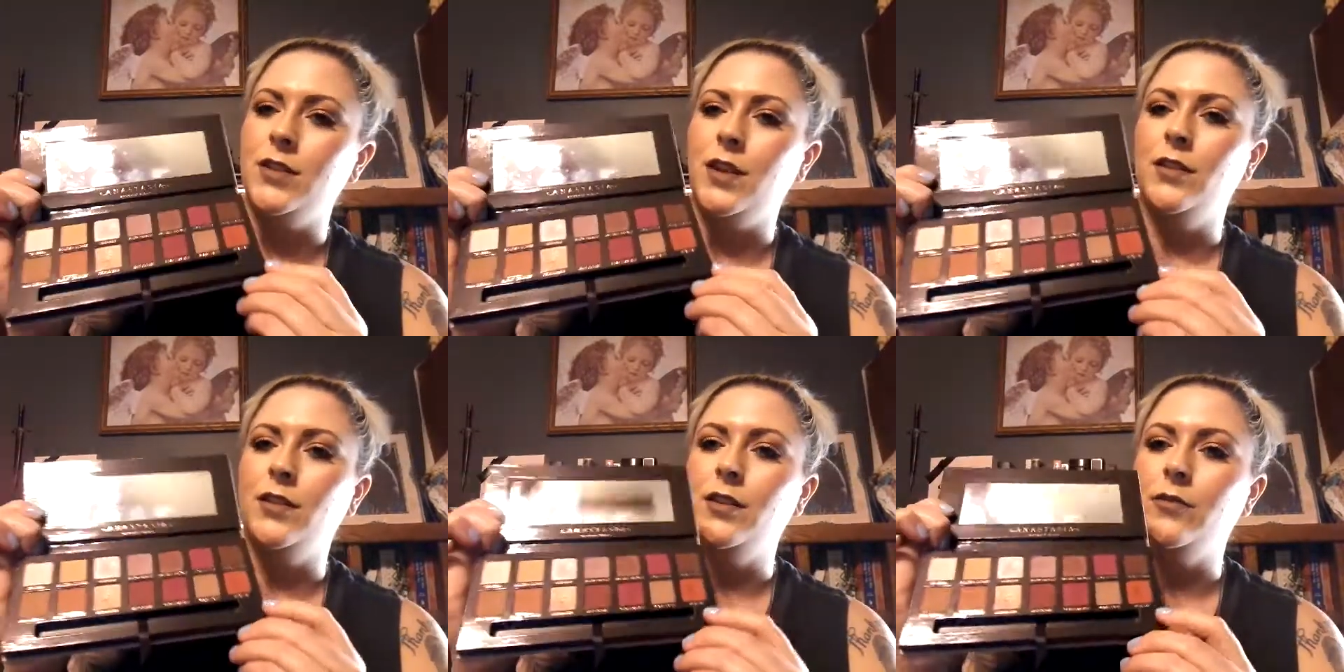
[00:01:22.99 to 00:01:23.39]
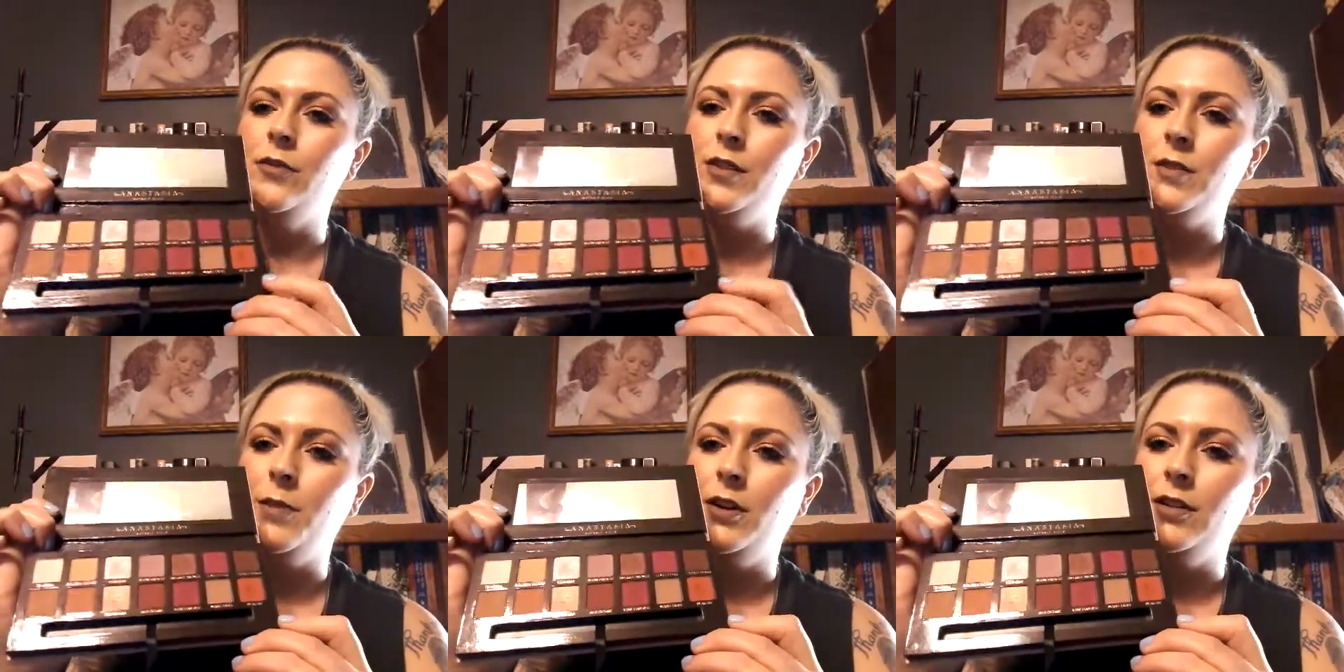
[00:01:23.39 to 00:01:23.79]
I love
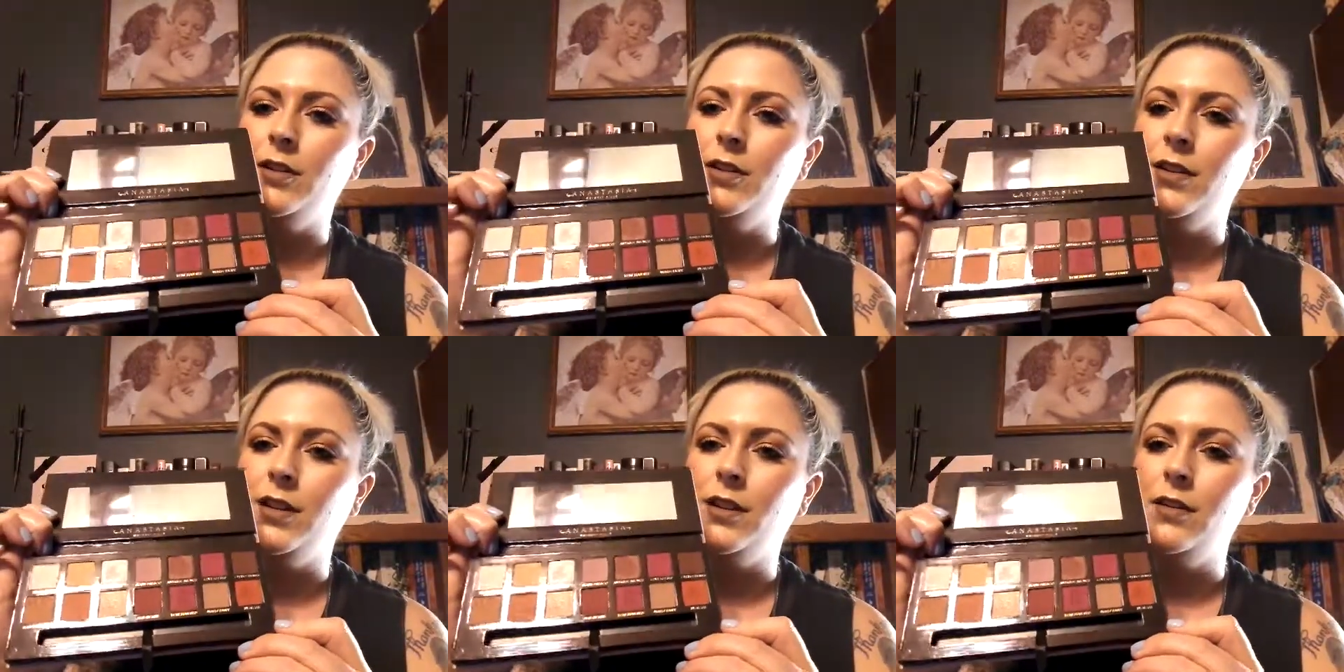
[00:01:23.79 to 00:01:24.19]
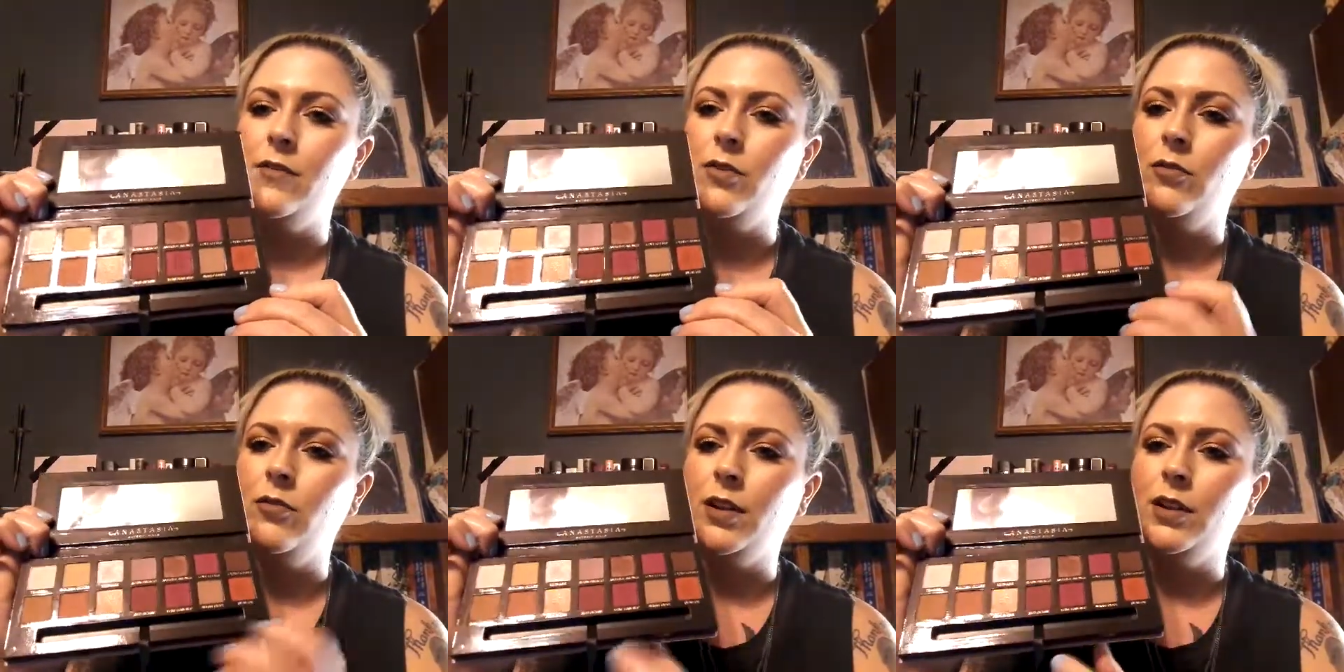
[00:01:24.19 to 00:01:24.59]
this palette. Like, I love
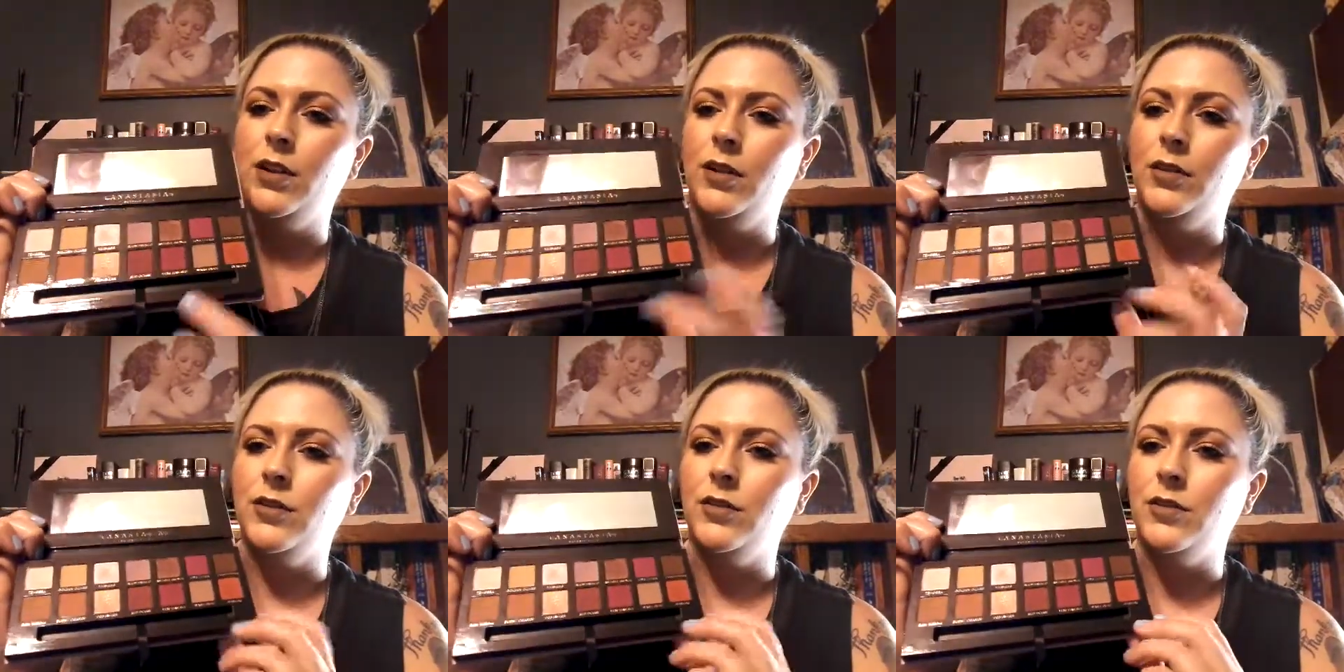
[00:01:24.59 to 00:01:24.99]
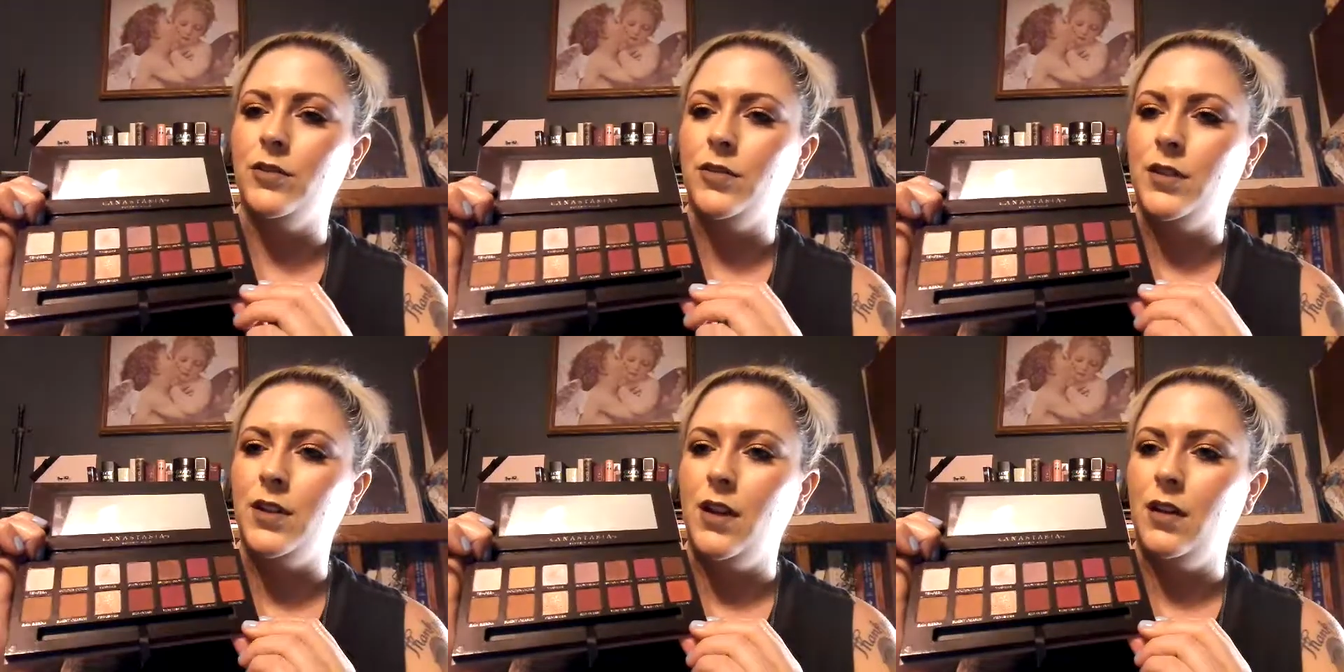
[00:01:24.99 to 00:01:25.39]
the red
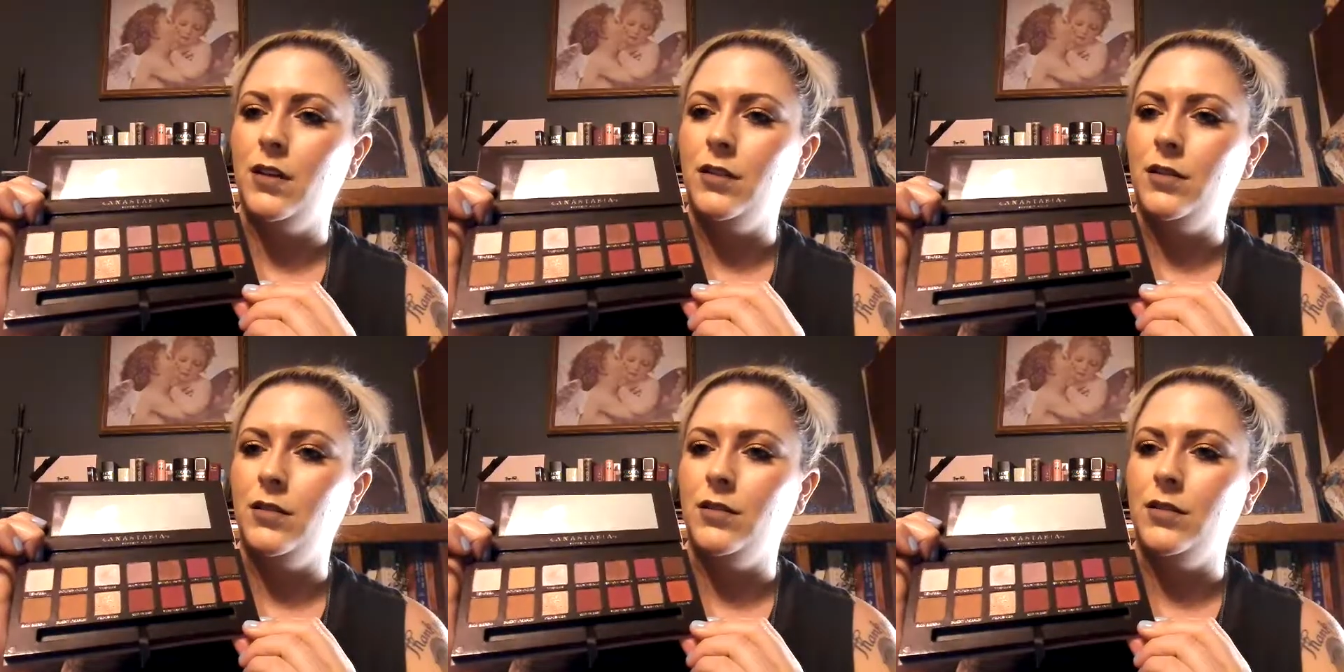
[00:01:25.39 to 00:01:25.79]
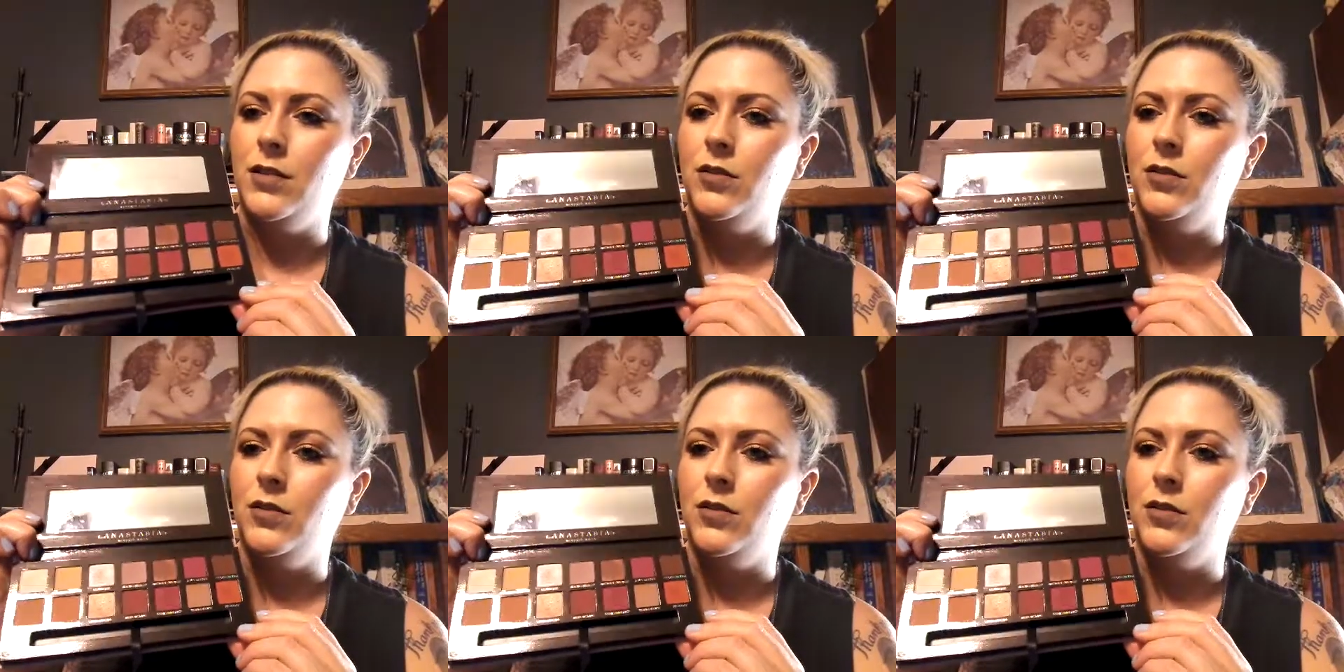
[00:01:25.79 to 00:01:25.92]
colors and